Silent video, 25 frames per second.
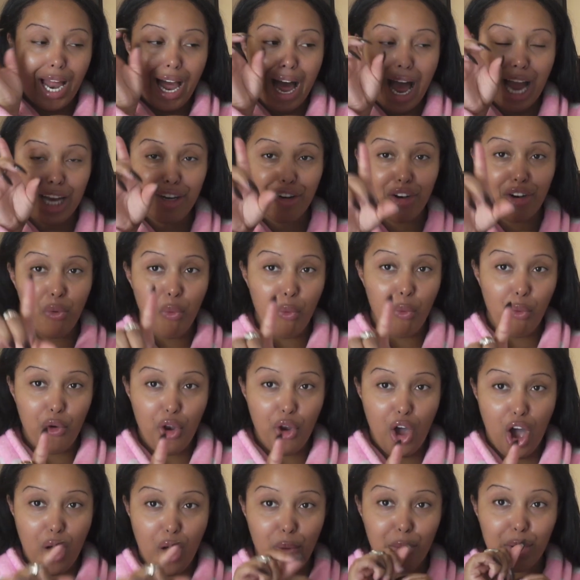I do
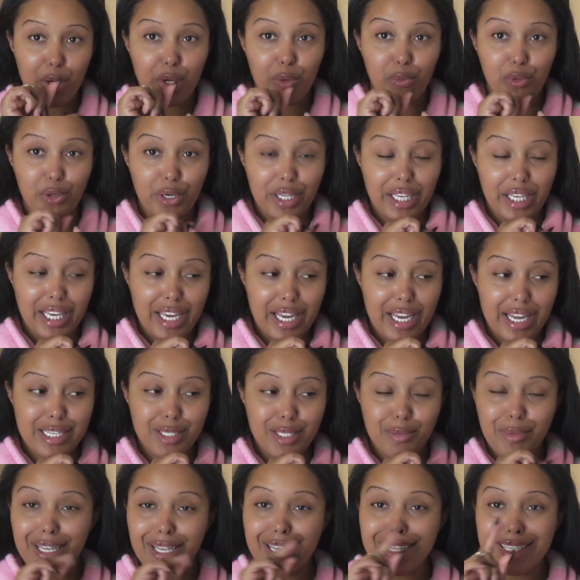not want no more kids
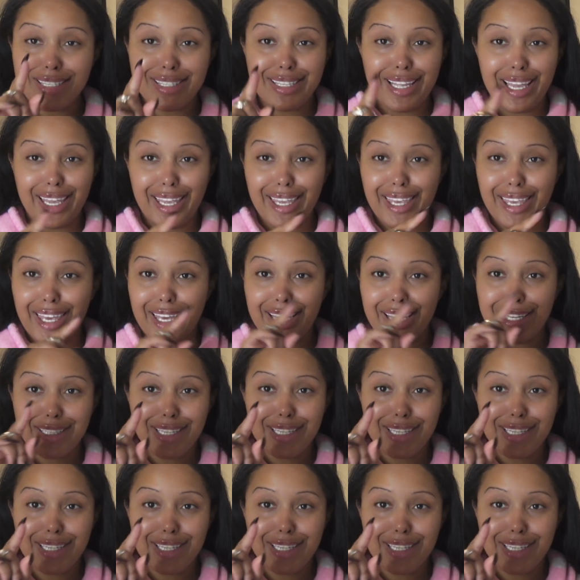because daycare,